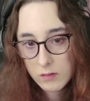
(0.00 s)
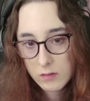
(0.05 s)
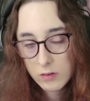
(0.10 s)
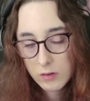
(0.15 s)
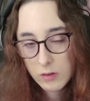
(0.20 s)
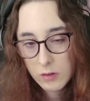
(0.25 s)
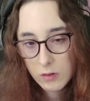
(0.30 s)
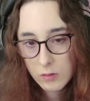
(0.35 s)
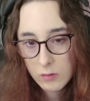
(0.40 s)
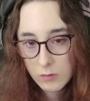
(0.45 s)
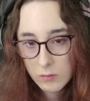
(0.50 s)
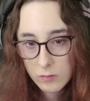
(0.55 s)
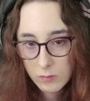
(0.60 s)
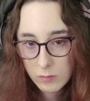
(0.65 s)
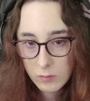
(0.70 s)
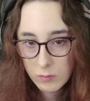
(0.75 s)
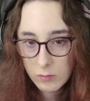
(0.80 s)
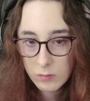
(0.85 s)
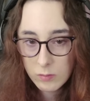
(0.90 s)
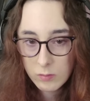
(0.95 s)

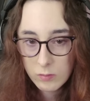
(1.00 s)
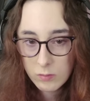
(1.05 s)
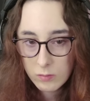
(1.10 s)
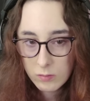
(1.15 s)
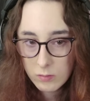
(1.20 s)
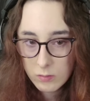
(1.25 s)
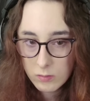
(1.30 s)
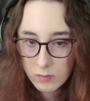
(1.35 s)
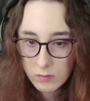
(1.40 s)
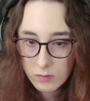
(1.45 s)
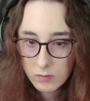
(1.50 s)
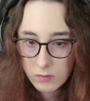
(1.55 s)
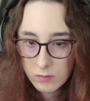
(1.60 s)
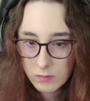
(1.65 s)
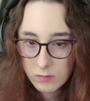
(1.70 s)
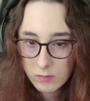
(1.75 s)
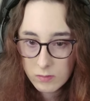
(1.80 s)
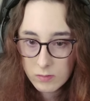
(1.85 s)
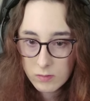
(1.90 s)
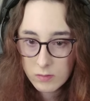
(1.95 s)
So,
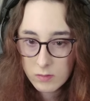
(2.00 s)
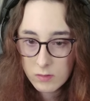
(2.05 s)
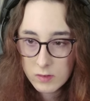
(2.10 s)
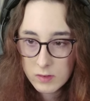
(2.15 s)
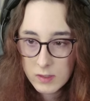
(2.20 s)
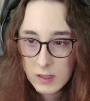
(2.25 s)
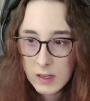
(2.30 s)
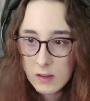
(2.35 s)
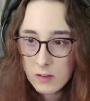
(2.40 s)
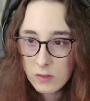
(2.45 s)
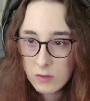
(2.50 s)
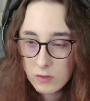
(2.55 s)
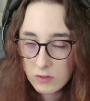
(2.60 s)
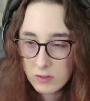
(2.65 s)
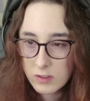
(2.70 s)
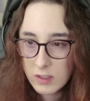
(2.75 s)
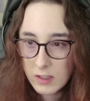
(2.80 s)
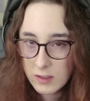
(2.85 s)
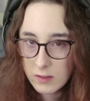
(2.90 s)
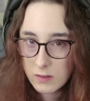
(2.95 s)
cells are
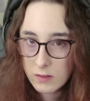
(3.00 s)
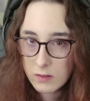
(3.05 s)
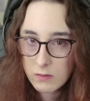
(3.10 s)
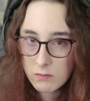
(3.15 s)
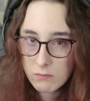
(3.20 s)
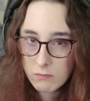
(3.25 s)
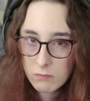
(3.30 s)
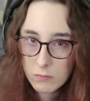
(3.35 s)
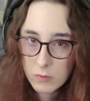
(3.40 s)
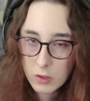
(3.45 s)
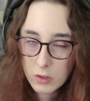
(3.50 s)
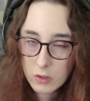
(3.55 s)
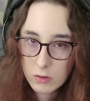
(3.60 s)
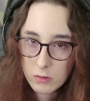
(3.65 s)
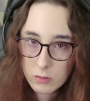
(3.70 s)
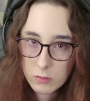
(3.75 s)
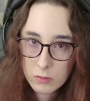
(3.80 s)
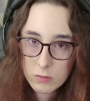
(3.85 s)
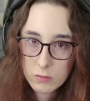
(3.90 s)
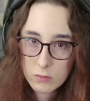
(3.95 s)
just, I guess,
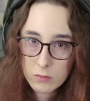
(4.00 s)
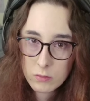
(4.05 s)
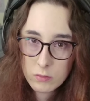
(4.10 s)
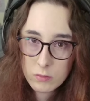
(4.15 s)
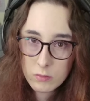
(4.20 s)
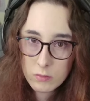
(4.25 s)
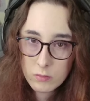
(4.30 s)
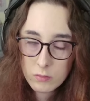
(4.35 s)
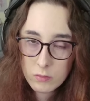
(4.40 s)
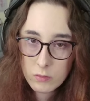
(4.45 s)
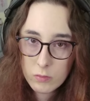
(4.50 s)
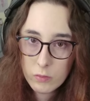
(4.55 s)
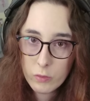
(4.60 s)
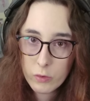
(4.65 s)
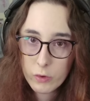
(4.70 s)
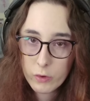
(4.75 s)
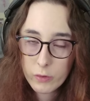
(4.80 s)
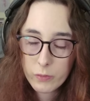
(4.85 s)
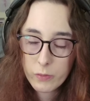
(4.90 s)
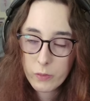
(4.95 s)
another
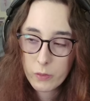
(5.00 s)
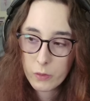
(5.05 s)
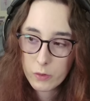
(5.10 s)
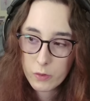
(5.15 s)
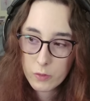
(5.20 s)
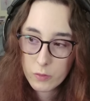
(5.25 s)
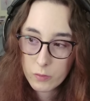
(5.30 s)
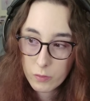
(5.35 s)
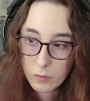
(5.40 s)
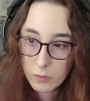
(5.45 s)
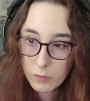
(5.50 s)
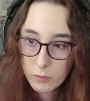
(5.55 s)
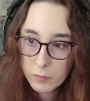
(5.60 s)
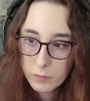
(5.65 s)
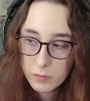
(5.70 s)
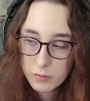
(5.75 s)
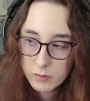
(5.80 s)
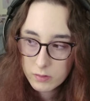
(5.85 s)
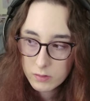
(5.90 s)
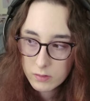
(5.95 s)
word for
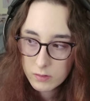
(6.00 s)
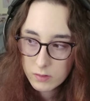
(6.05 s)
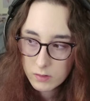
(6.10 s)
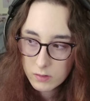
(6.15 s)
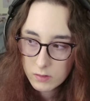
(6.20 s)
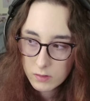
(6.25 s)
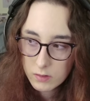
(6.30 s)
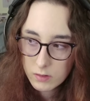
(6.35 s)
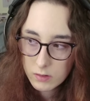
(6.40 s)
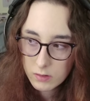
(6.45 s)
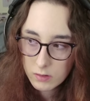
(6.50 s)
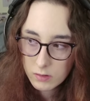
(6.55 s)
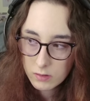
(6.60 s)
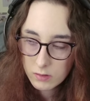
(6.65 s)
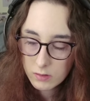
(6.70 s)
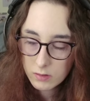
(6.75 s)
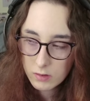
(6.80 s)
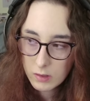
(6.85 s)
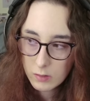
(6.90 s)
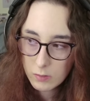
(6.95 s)
group.
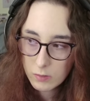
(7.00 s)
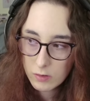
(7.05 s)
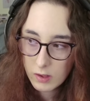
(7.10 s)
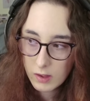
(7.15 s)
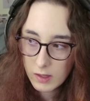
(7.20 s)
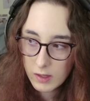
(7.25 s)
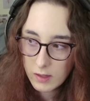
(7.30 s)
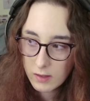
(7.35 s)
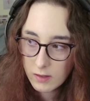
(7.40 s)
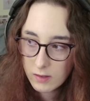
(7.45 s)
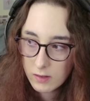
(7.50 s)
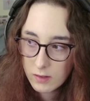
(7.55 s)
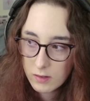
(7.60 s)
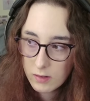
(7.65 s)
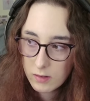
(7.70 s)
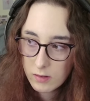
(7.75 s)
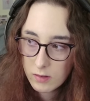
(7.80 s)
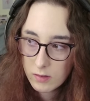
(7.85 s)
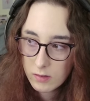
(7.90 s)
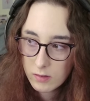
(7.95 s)
So they were
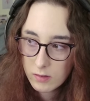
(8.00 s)
like,